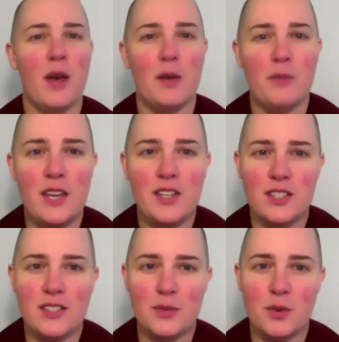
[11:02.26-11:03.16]

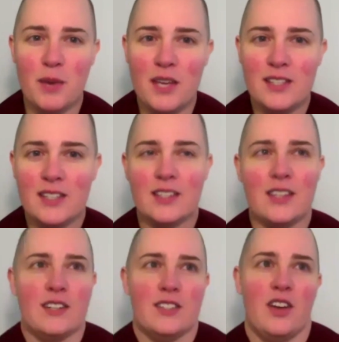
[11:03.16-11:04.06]
patience, we basically
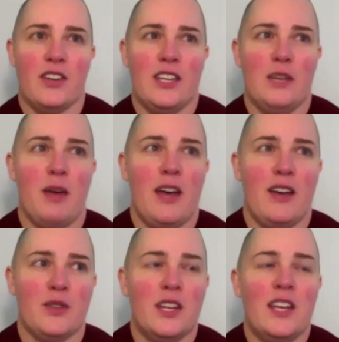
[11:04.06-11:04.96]
are talking
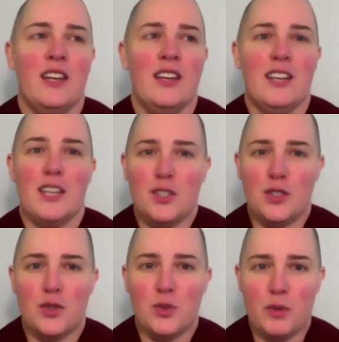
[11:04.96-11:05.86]
about
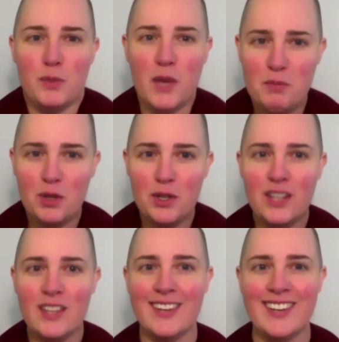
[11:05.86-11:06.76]
issues with people,
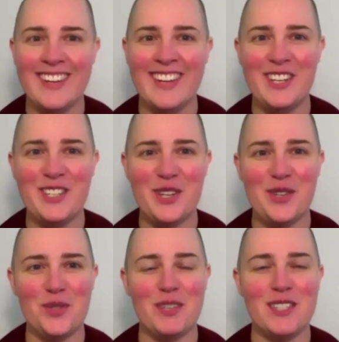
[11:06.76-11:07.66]

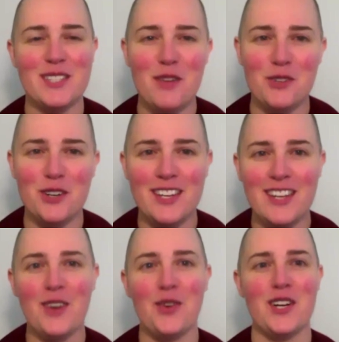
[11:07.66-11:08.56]
issues with suffering,
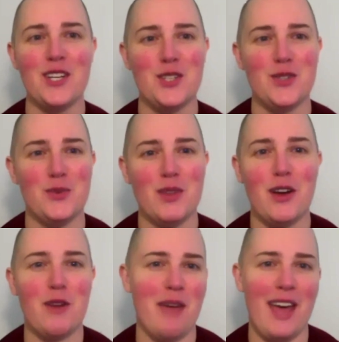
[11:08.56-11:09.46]
or issues with
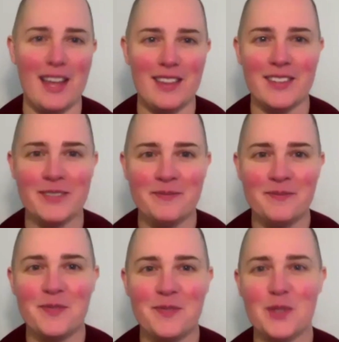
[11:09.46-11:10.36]
our path.
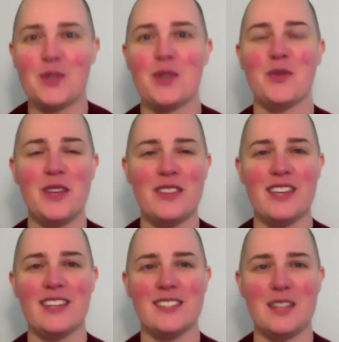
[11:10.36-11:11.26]
Those are the three
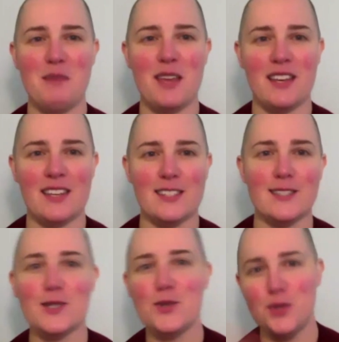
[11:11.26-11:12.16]
things that make us
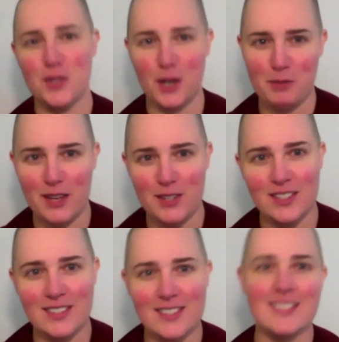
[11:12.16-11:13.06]
lose our
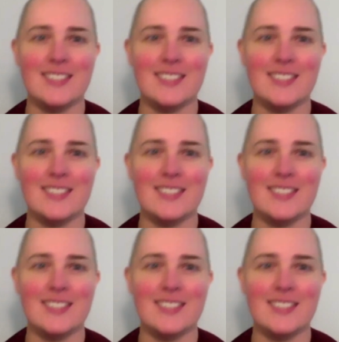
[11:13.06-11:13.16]
patience.